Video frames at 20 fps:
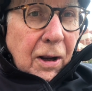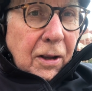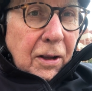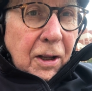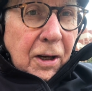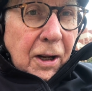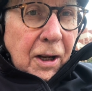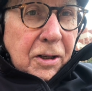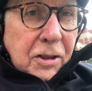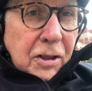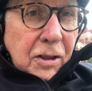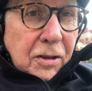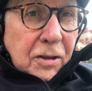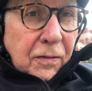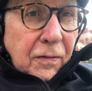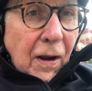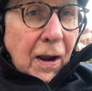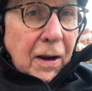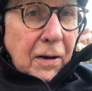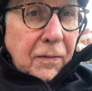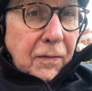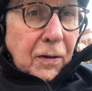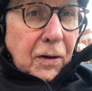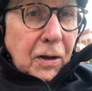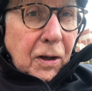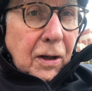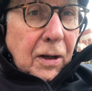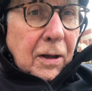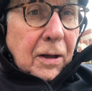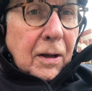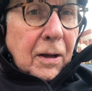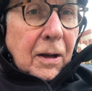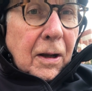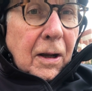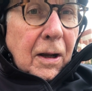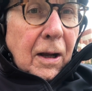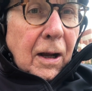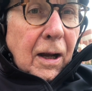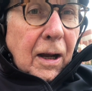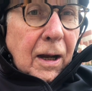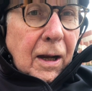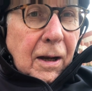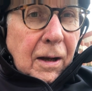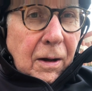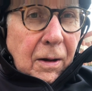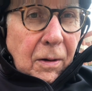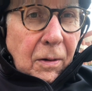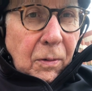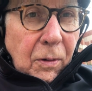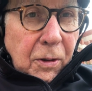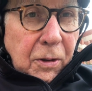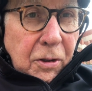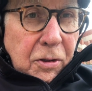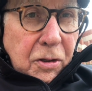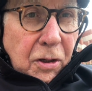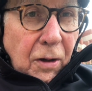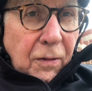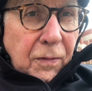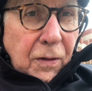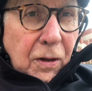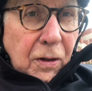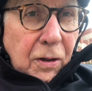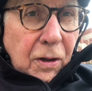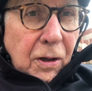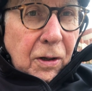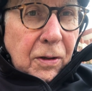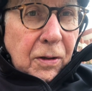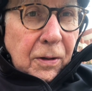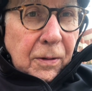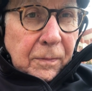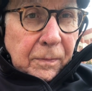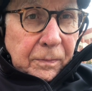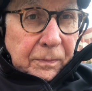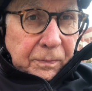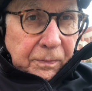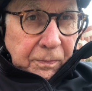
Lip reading: the nations of Africa with the Soviet Union.